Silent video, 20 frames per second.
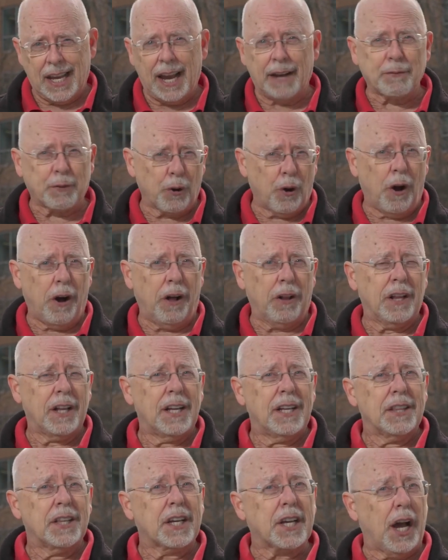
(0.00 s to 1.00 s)
After all,
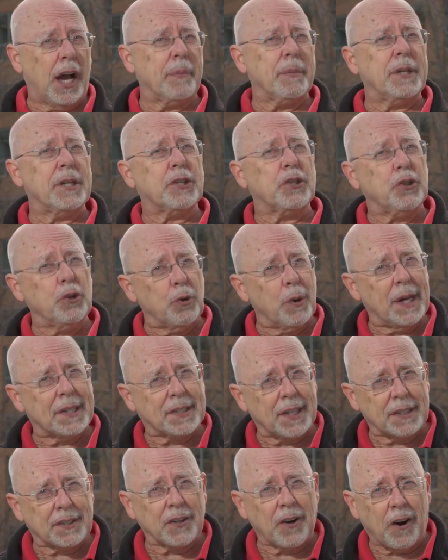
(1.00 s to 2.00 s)
the communist
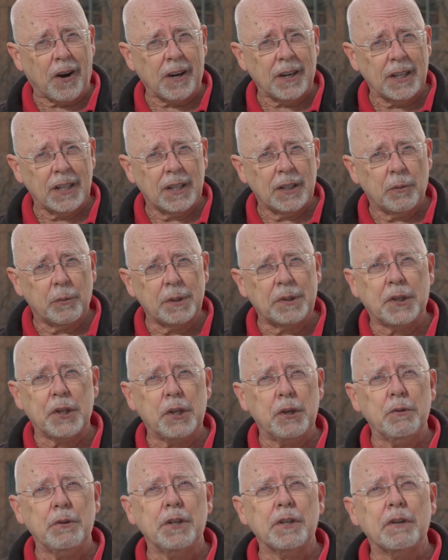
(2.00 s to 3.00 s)
USSR was
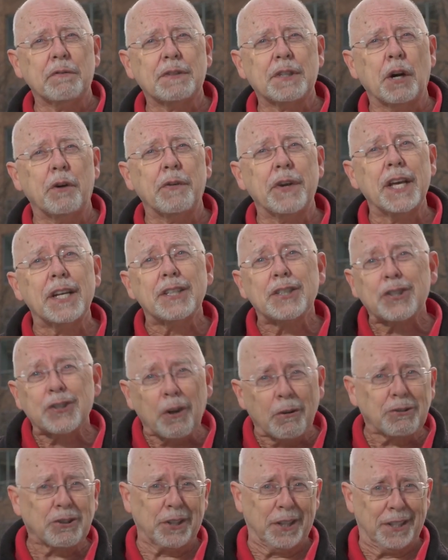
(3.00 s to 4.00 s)
the Union of Soviet
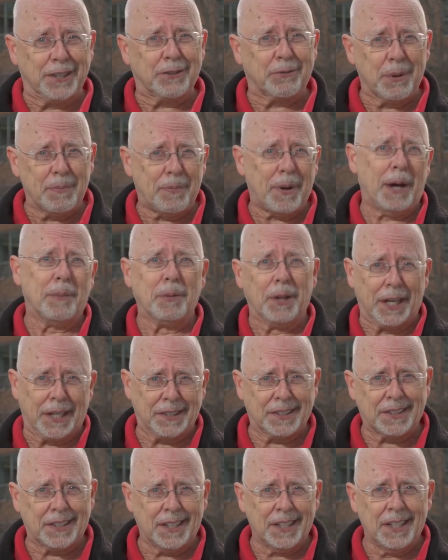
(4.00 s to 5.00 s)
Socialist
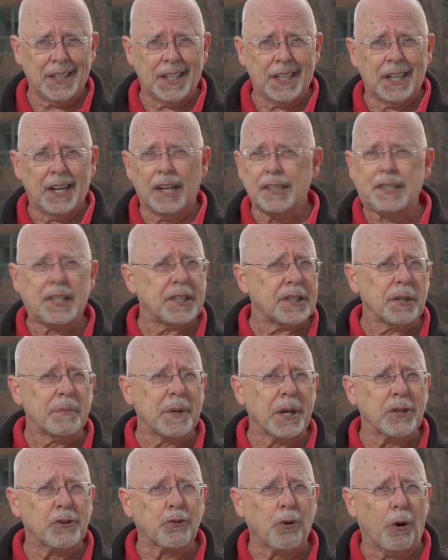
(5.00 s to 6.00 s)
Republics, a
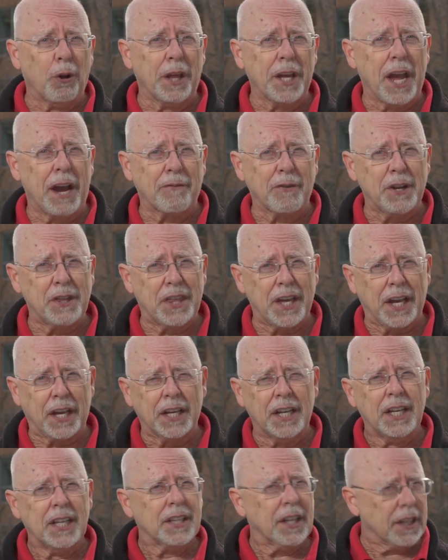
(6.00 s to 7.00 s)
system controlling
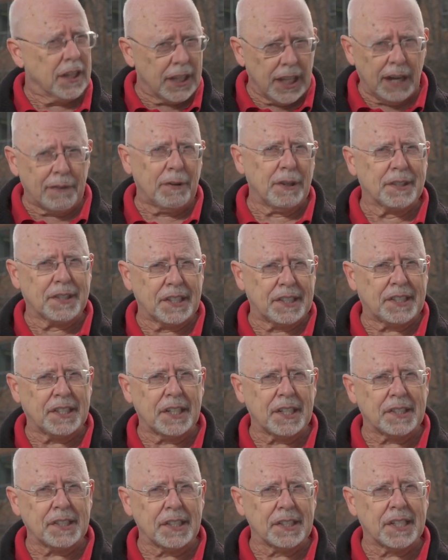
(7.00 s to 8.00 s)
everything that levels its
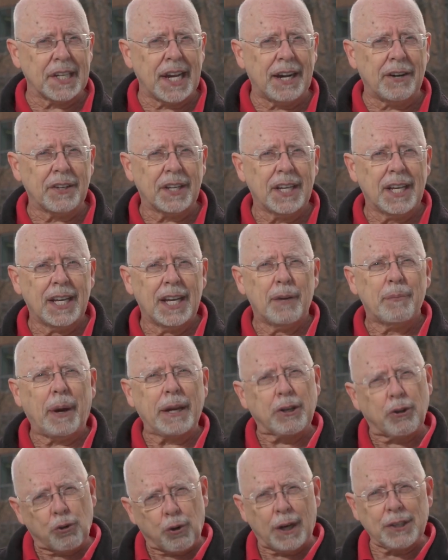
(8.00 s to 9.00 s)
citizens out
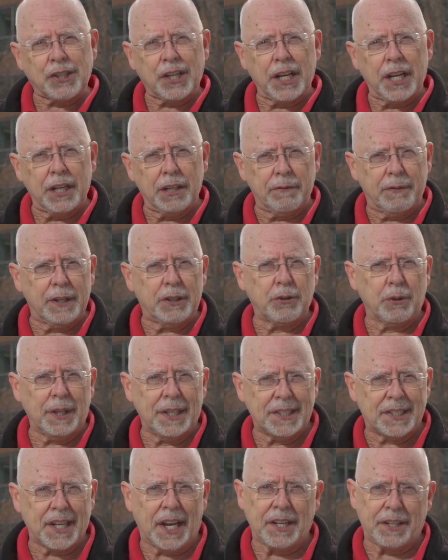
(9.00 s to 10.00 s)
by crushing individual
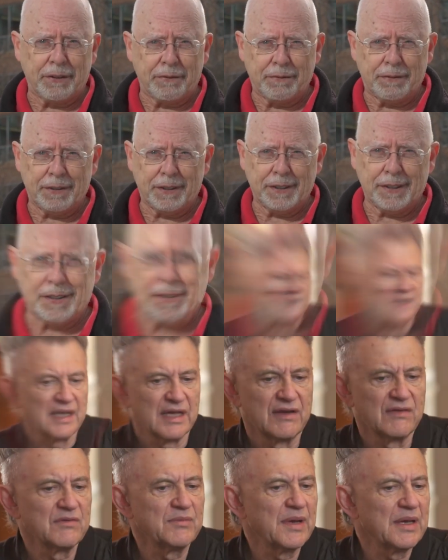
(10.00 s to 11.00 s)
incentive.
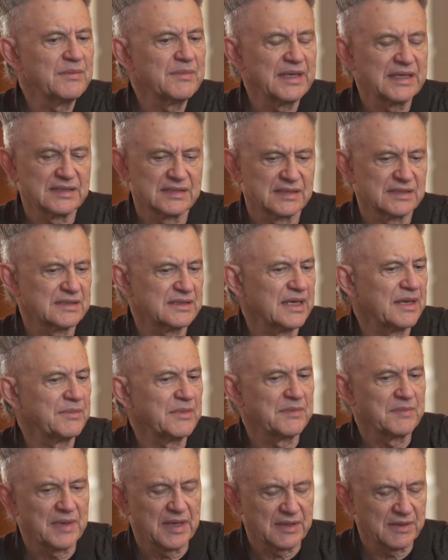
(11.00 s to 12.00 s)
Everybody makes the
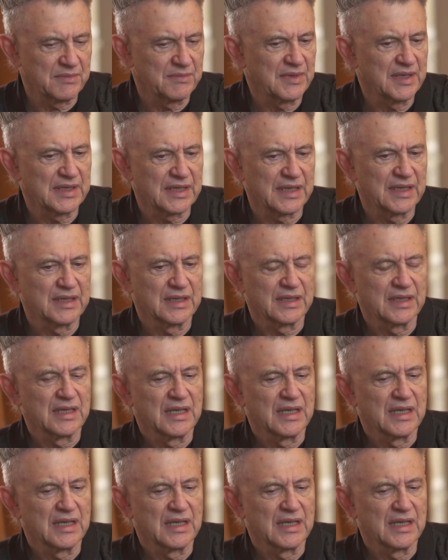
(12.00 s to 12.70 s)
same amount of money.